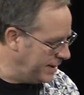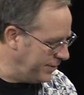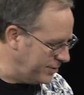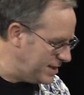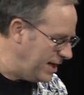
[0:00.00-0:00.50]

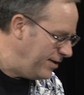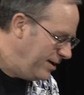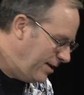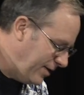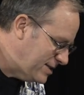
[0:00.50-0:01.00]
There's a
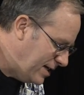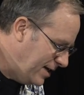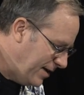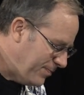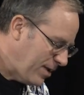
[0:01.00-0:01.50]

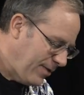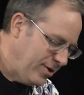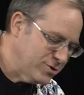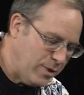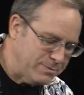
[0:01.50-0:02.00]

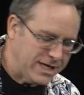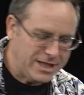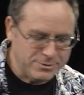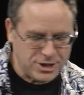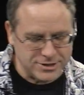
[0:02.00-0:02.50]
website
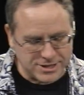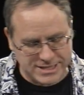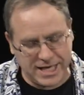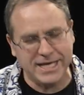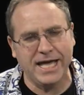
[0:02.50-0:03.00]
that was also
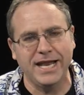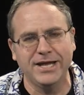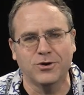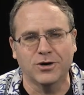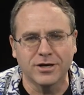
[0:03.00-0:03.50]
selling candy
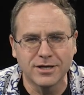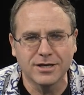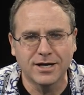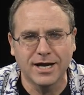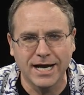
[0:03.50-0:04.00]
corn.
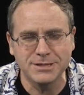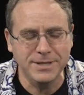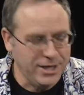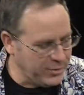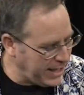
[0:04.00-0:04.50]
As we
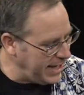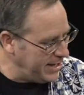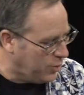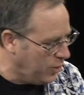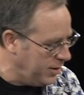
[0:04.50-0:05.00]
know, candy
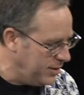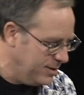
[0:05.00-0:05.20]
corn